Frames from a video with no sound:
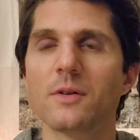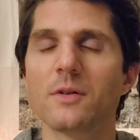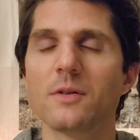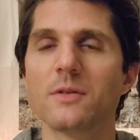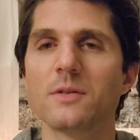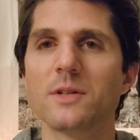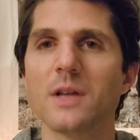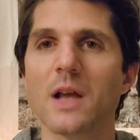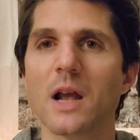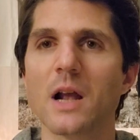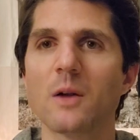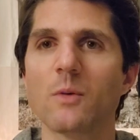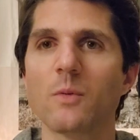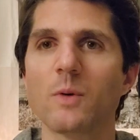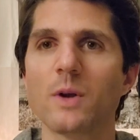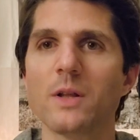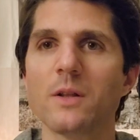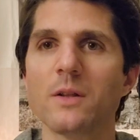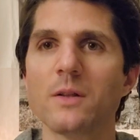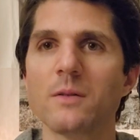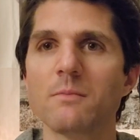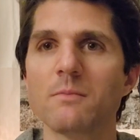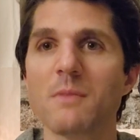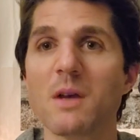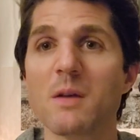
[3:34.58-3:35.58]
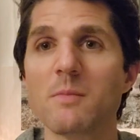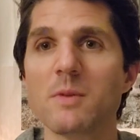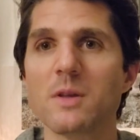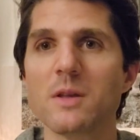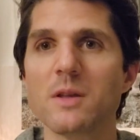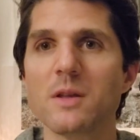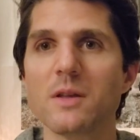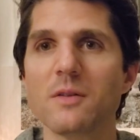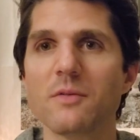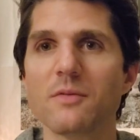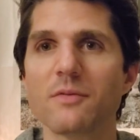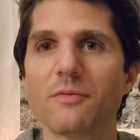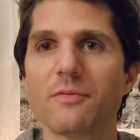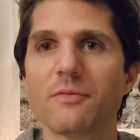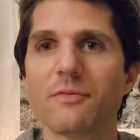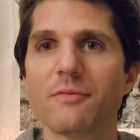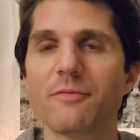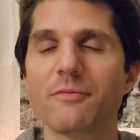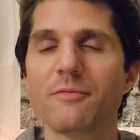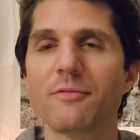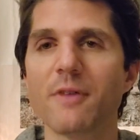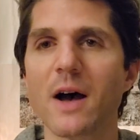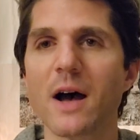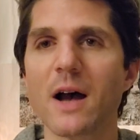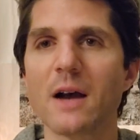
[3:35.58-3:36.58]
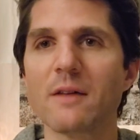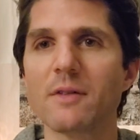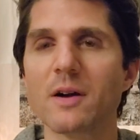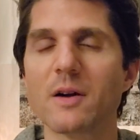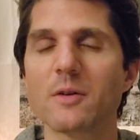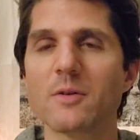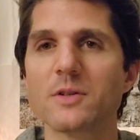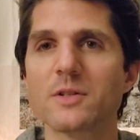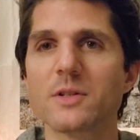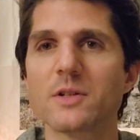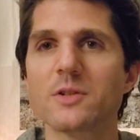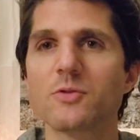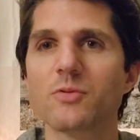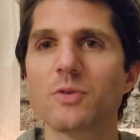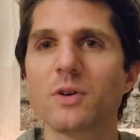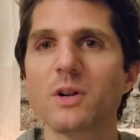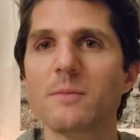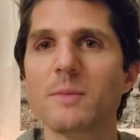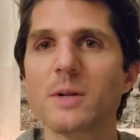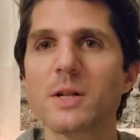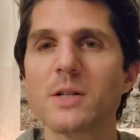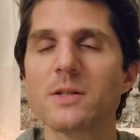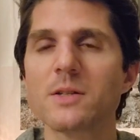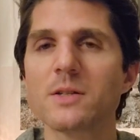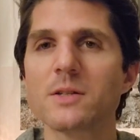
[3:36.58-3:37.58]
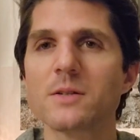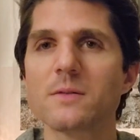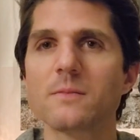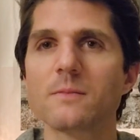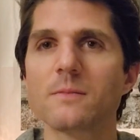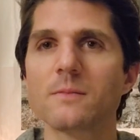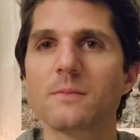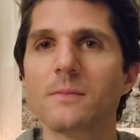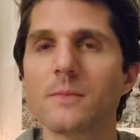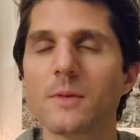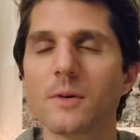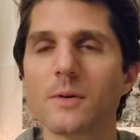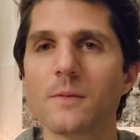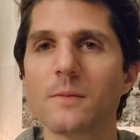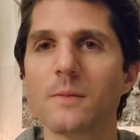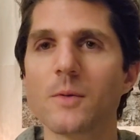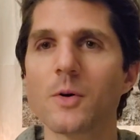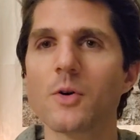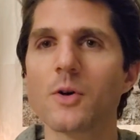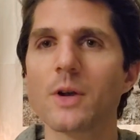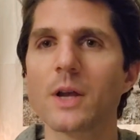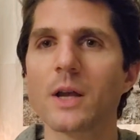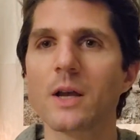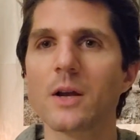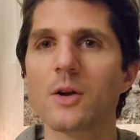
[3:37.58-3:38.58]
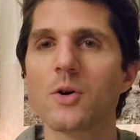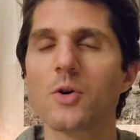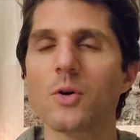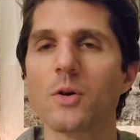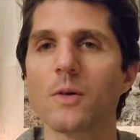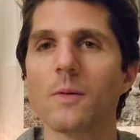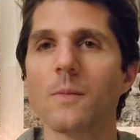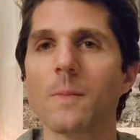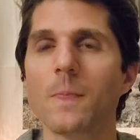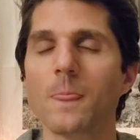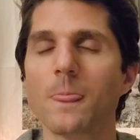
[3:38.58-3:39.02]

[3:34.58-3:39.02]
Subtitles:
tailwind, maybe 5 hours and 20 minutes. Okay, cool.